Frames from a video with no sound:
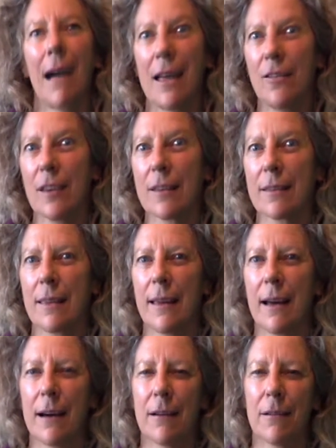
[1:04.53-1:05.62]
and just
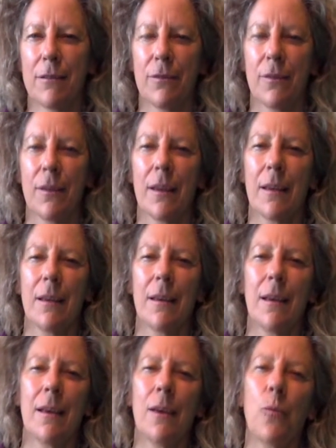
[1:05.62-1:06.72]
love.
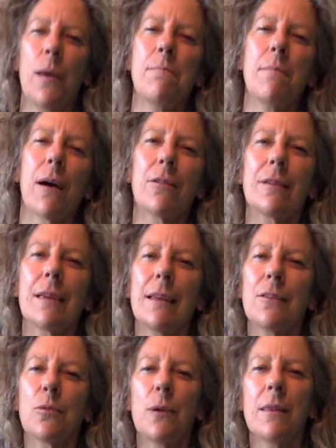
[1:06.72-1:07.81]
We melt
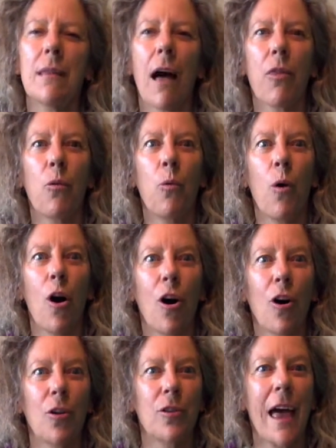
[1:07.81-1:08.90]
into another
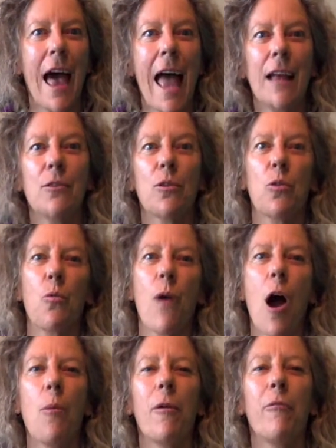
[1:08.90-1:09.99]
world, into the
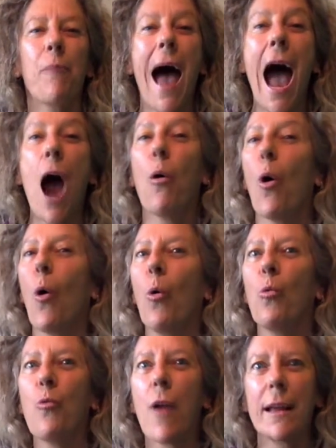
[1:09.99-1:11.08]
realm of power
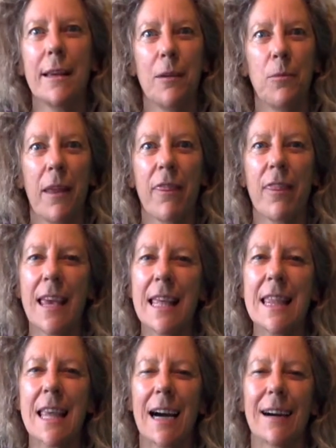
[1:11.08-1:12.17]
already
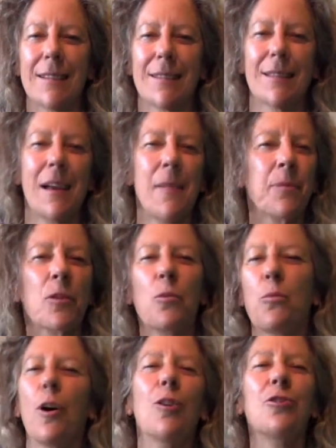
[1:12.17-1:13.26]
within us. The
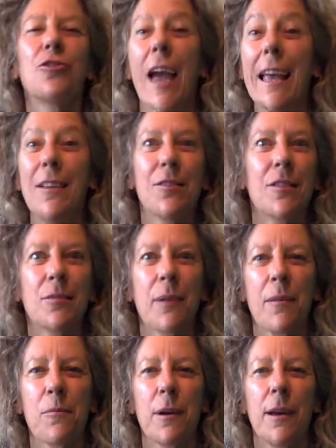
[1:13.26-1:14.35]
world changes
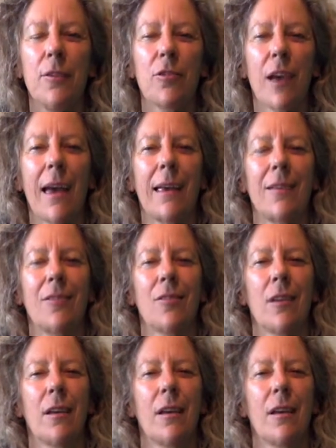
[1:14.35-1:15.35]
when we change.